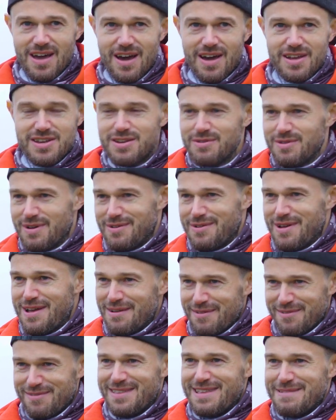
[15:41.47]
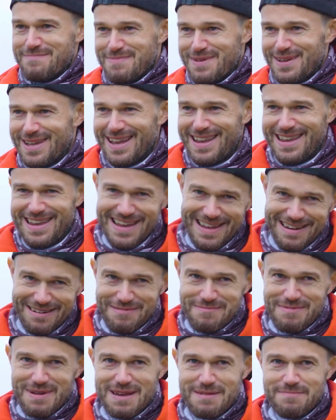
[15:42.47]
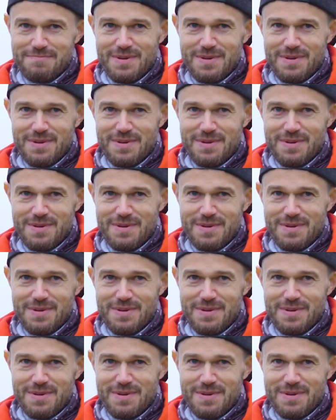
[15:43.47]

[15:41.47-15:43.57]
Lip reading: I knew I was limping a little bit,